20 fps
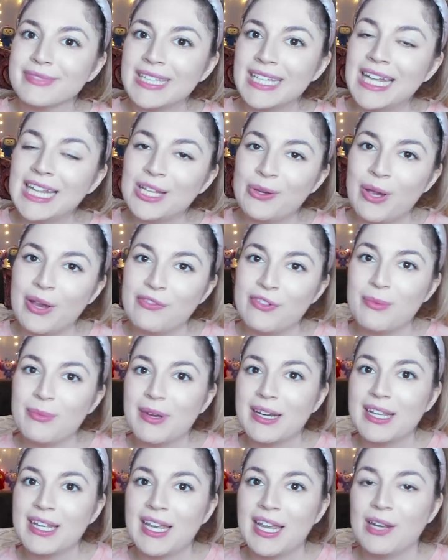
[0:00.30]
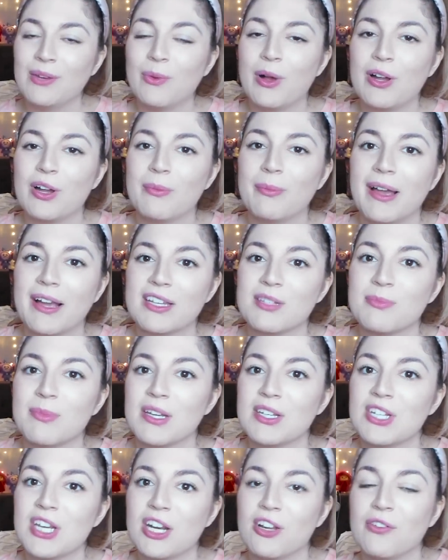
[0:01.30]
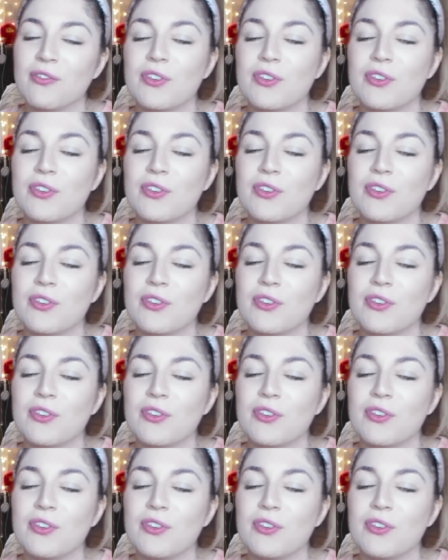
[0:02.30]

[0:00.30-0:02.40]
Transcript: Hello everybody and welcome back to my channel.